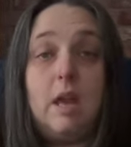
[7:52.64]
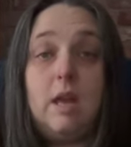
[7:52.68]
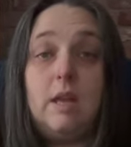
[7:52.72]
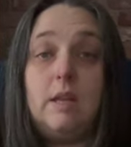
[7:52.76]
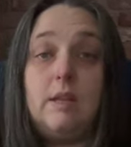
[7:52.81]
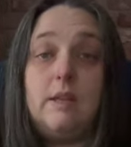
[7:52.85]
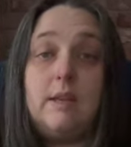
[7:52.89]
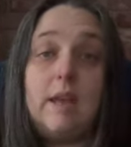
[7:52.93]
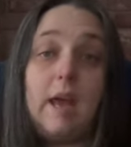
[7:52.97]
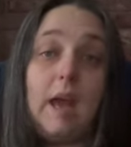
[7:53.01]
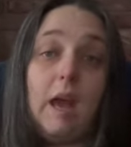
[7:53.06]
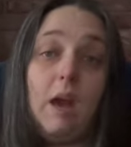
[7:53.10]

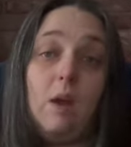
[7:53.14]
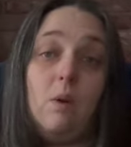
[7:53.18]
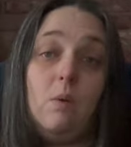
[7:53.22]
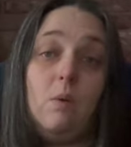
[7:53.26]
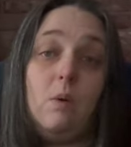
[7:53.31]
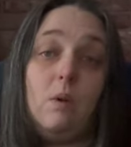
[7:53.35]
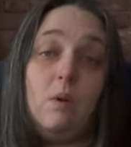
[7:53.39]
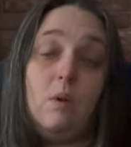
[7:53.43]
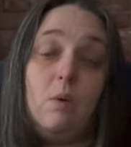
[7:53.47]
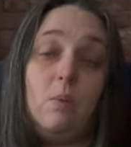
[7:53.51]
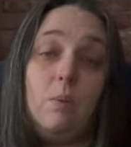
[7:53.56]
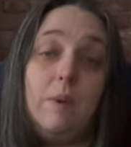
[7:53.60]
Now
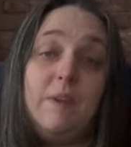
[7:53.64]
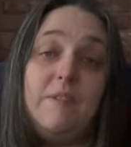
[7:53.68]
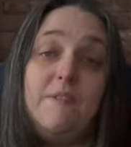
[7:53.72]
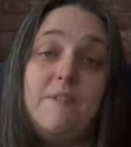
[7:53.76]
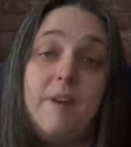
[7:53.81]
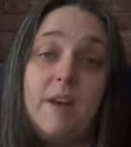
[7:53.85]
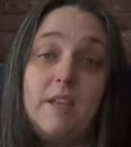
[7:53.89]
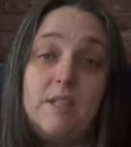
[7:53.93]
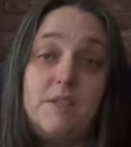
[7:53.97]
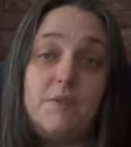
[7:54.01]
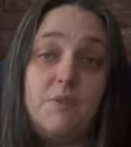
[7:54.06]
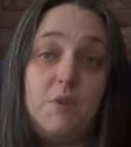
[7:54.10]
we
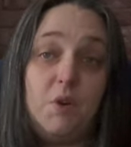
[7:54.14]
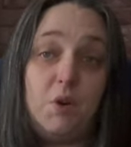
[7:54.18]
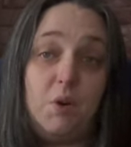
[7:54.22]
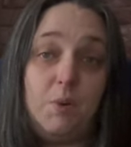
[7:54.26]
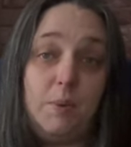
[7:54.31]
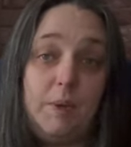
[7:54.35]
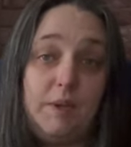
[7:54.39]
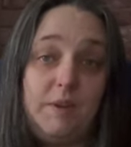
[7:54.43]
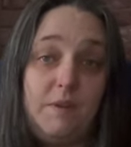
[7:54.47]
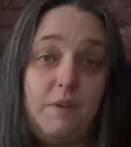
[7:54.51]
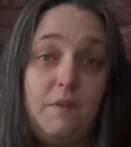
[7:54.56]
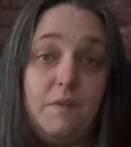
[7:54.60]
fast
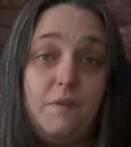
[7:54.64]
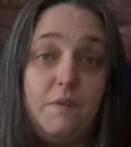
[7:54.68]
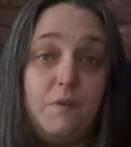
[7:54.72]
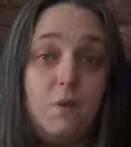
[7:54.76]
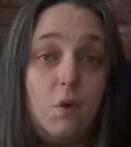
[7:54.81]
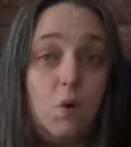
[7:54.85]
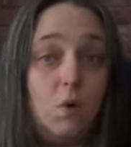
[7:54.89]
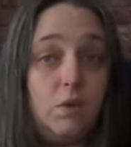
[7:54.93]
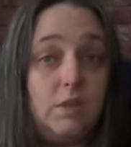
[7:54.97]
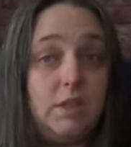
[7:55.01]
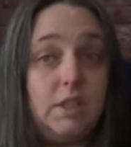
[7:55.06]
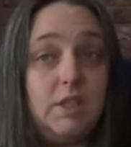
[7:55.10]
forward
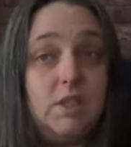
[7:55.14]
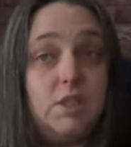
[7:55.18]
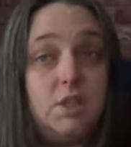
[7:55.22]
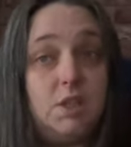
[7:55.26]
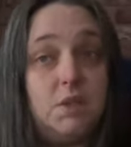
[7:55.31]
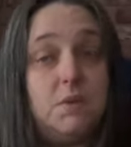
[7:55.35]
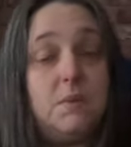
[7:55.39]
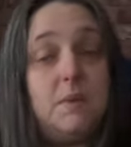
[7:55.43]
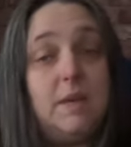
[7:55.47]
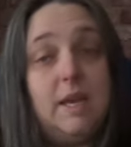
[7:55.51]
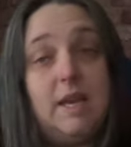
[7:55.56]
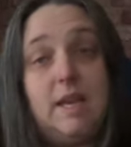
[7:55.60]
42
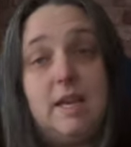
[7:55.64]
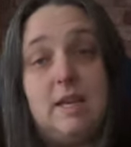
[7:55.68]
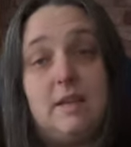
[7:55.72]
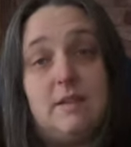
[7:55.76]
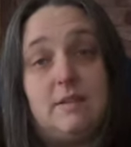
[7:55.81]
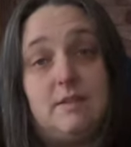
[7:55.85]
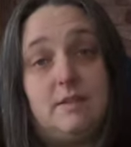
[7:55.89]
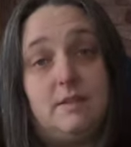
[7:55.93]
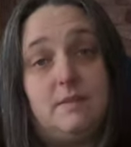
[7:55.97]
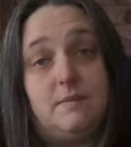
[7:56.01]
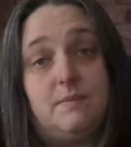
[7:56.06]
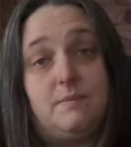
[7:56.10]

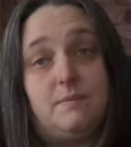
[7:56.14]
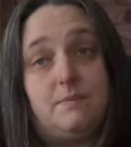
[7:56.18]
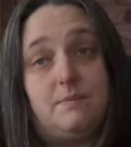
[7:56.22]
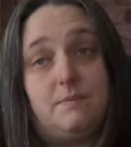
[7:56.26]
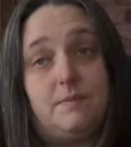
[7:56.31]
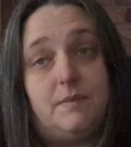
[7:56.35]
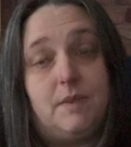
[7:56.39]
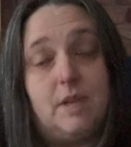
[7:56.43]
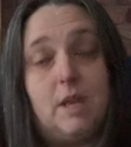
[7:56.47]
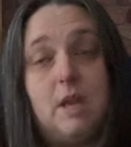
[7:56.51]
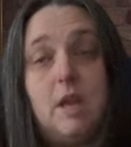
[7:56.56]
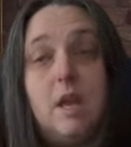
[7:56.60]
years
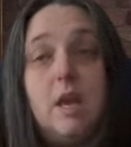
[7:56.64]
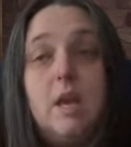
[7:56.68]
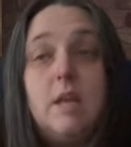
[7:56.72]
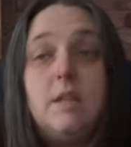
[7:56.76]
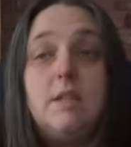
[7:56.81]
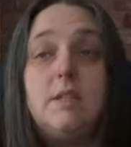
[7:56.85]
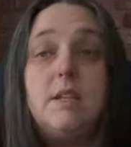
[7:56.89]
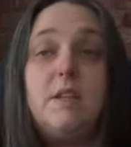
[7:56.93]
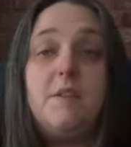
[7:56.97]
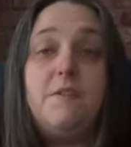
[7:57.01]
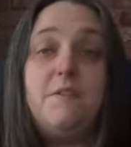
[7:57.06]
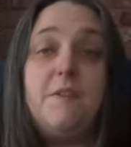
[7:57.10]

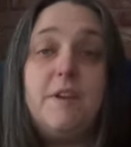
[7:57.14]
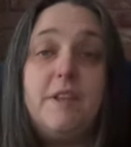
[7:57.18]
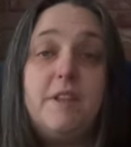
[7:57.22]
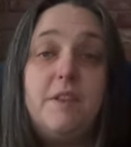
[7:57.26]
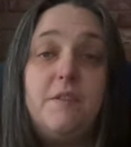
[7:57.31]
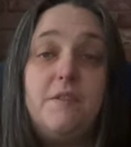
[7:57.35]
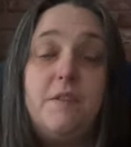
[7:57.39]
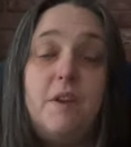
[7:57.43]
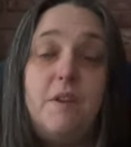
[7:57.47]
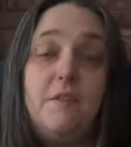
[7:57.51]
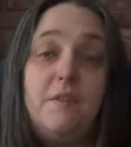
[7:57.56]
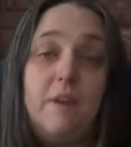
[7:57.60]
to the 5th
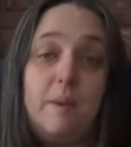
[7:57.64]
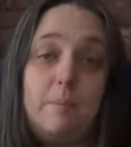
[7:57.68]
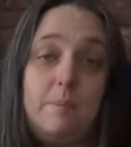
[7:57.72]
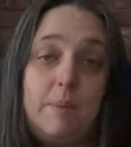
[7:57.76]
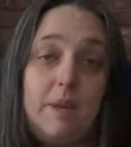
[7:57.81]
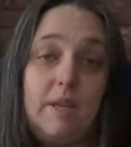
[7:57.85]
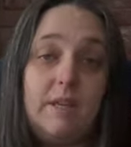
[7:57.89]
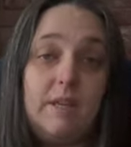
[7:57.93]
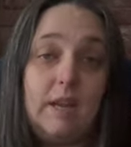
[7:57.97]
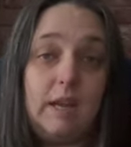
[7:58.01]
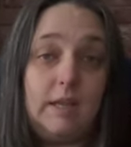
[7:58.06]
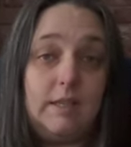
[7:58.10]
of November
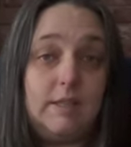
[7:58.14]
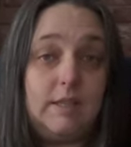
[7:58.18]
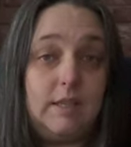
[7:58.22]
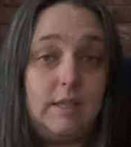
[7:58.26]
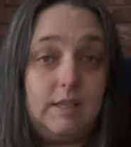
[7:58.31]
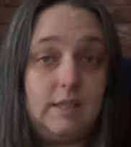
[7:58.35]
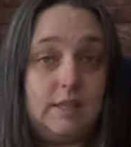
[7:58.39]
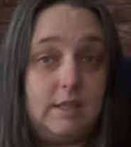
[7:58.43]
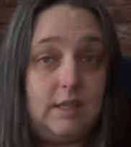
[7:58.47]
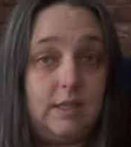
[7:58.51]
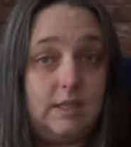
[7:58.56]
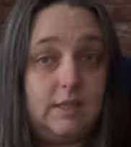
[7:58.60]

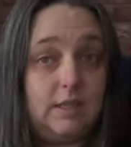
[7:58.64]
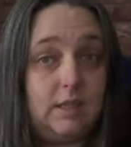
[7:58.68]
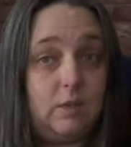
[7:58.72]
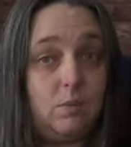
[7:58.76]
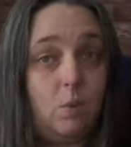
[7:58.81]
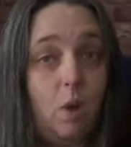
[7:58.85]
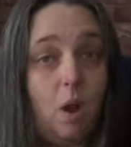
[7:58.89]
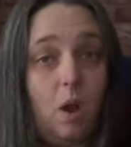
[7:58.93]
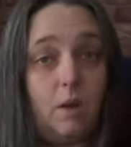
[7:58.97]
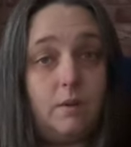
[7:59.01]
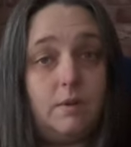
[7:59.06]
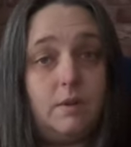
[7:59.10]

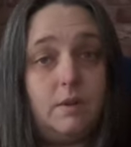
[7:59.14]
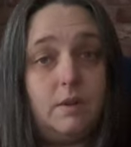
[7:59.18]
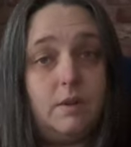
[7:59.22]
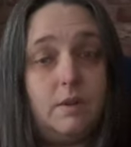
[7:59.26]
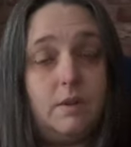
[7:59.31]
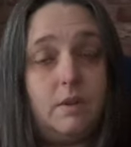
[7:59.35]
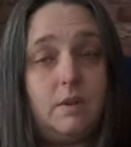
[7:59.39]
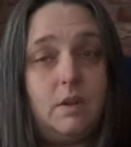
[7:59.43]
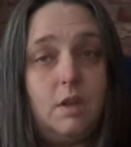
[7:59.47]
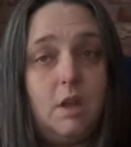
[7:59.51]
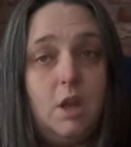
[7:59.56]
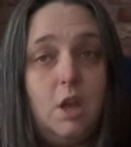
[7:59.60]
1961.
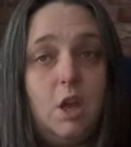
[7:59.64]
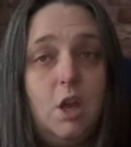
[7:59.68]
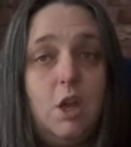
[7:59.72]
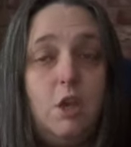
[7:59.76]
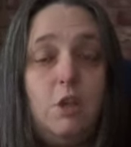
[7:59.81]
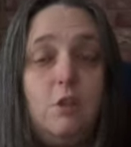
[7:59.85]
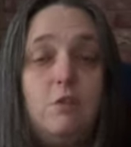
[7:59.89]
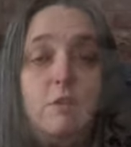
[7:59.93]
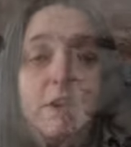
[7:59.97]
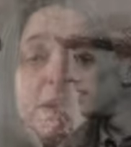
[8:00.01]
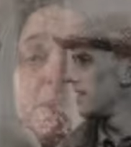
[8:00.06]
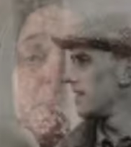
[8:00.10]
3